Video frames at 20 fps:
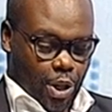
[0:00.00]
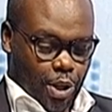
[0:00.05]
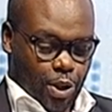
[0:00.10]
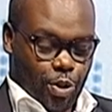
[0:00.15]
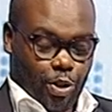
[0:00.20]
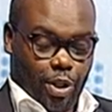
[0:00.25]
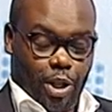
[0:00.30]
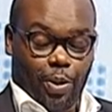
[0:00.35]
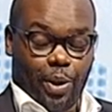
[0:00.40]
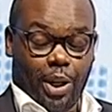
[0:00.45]

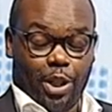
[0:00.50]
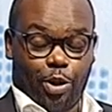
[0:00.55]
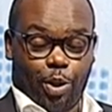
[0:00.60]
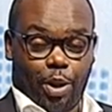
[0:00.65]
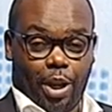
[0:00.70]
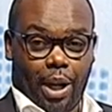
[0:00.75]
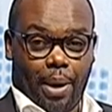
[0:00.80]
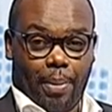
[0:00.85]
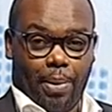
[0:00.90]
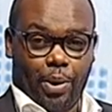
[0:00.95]
Today we are
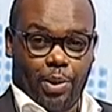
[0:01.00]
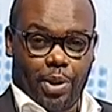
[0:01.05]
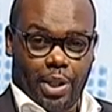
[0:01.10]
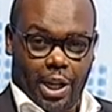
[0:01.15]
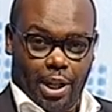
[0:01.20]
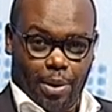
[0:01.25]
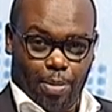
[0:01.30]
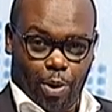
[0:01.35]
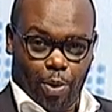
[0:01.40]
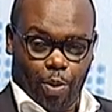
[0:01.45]
talking about
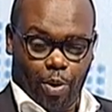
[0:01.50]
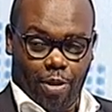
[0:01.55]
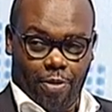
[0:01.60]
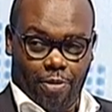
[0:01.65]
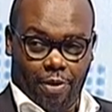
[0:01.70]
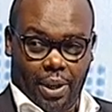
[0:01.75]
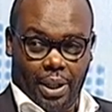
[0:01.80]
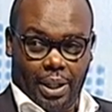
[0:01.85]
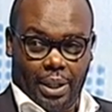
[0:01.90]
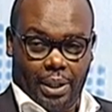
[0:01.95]
animal
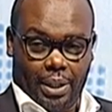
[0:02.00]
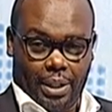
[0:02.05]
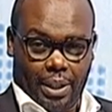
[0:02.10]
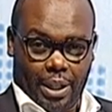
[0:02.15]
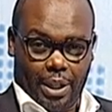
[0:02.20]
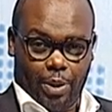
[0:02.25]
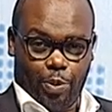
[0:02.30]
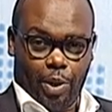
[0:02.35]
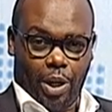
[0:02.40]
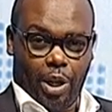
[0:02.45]
welfare
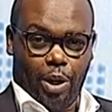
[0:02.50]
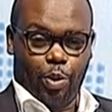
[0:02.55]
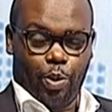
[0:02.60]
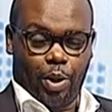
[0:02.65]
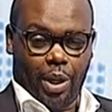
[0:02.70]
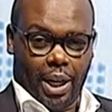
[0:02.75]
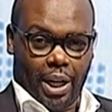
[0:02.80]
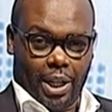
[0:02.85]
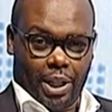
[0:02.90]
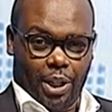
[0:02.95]
and we are
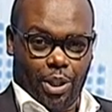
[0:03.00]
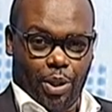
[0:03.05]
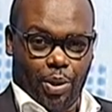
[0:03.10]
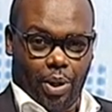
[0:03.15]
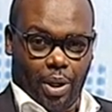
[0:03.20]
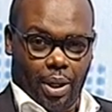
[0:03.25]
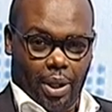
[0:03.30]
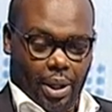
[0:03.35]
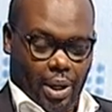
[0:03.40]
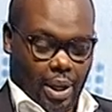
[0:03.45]
looking at the dog.